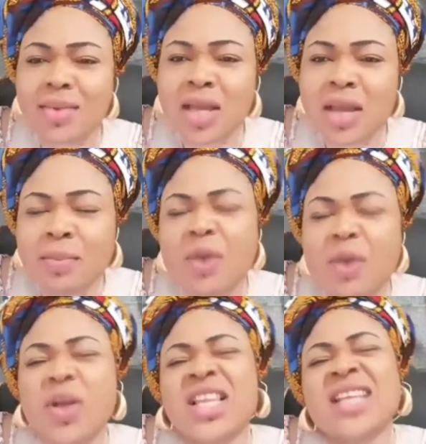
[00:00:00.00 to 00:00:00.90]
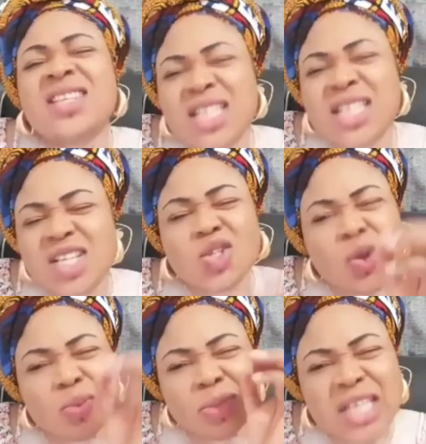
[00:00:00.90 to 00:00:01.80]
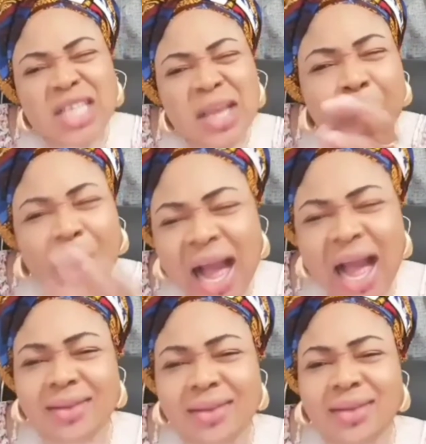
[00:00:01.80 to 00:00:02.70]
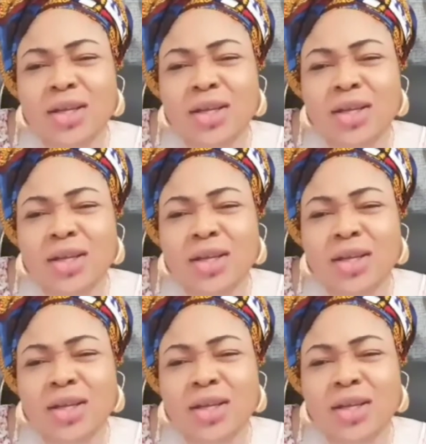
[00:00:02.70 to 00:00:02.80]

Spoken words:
But when they see something bad,